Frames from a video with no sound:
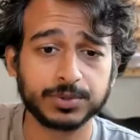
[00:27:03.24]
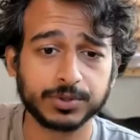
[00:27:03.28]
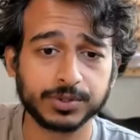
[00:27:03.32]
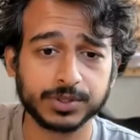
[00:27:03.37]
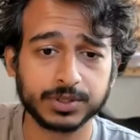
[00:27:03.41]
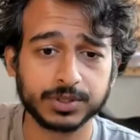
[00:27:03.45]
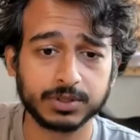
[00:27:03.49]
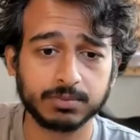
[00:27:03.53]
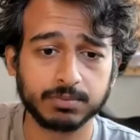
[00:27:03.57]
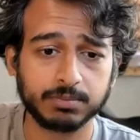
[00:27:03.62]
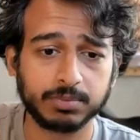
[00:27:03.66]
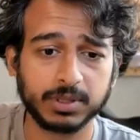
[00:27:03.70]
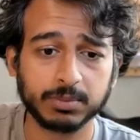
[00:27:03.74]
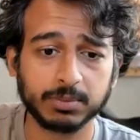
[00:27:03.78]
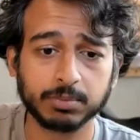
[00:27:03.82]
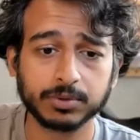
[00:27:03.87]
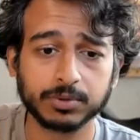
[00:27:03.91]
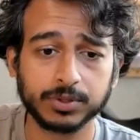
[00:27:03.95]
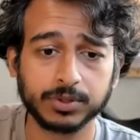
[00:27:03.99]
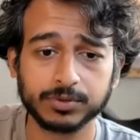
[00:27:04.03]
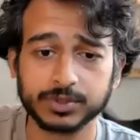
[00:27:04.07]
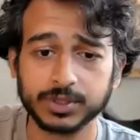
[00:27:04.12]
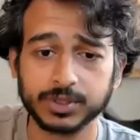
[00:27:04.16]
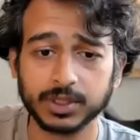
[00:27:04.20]
are just people
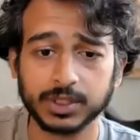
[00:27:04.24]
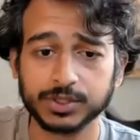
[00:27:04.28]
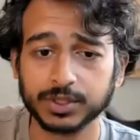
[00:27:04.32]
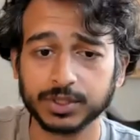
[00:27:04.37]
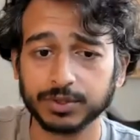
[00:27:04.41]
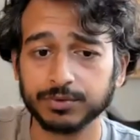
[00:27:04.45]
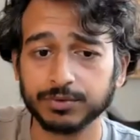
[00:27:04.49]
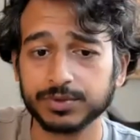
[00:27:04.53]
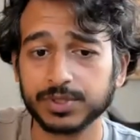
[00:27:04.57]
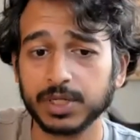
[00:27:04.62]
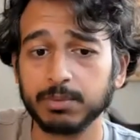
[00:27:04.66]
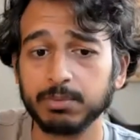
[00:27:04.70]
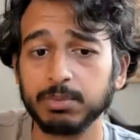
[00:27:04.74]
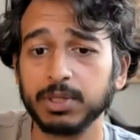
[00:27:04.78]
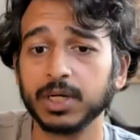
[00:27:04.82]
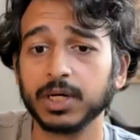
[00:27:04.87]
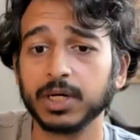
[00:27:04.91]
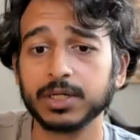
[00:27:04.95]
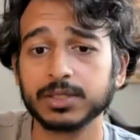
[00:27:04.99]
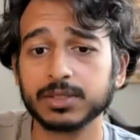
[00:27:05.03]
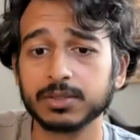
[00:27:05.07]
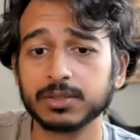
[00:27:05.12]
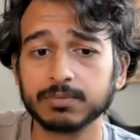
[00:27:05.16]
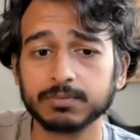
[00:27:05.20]
using each other's
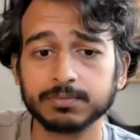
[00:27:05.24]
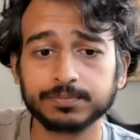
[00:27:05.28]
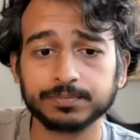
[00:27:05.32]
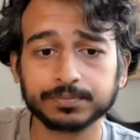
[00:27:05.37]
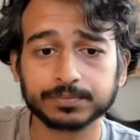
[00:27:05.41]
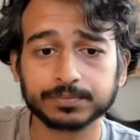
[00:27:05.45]
APIs.